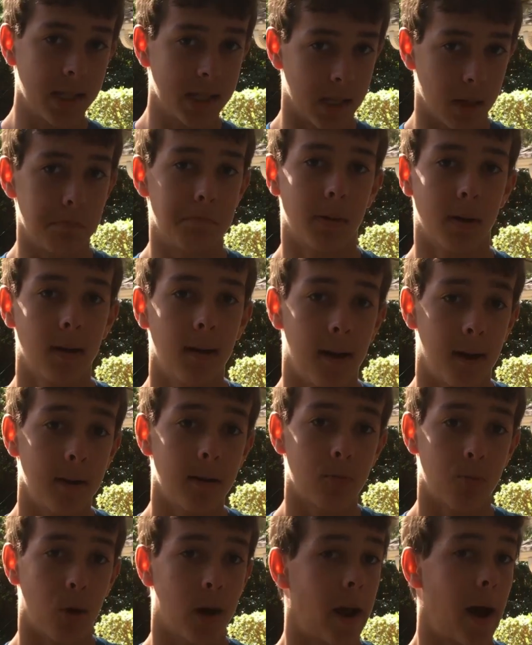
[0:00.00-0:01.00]
simple
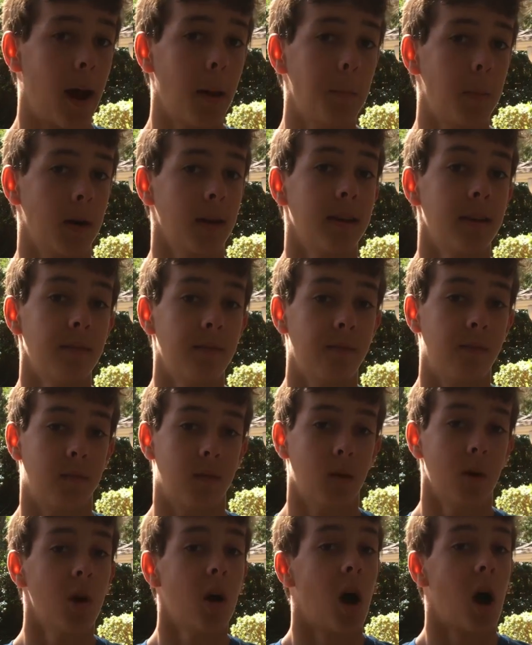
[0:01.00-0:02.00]
and what I believe
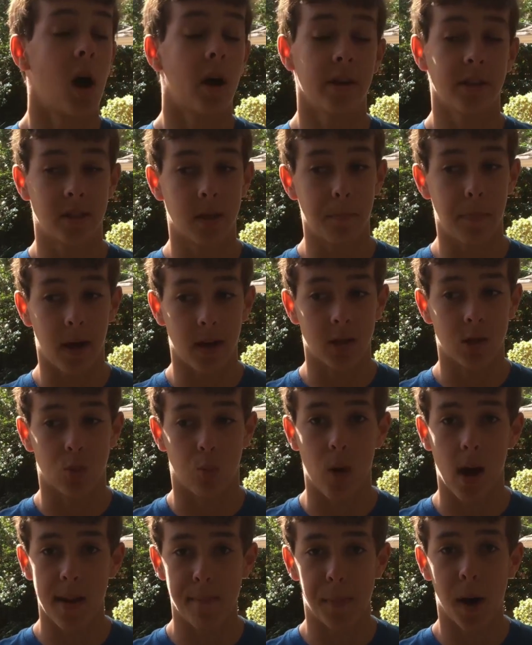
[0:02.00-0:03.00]
is the best
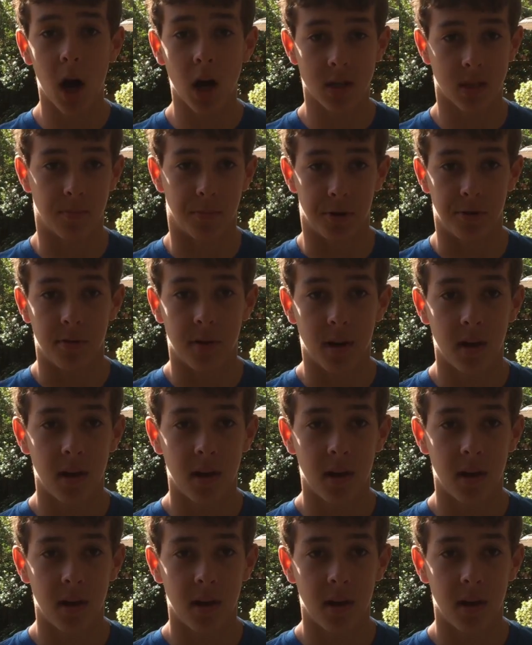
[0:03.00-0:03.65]
way possible.